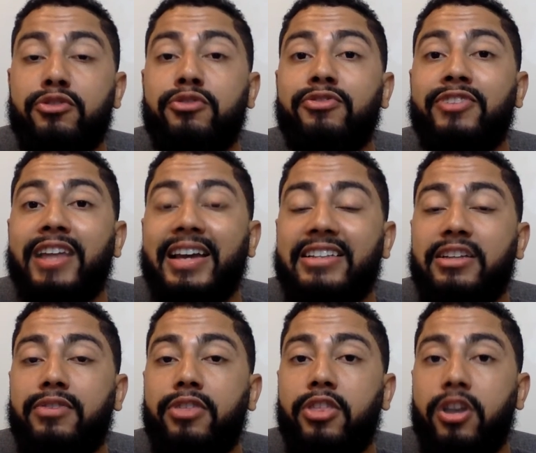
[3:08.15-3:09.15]
or flight of
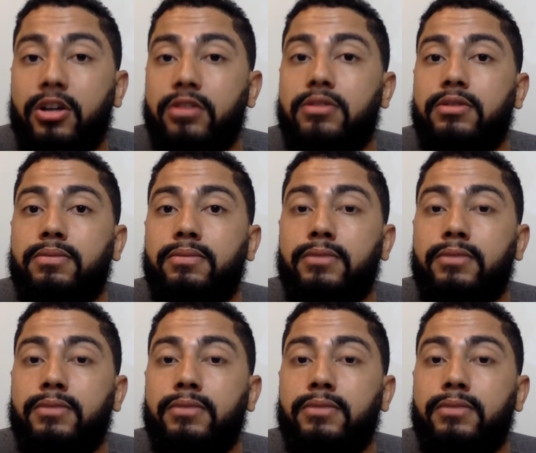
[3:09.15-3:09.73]
thoughts.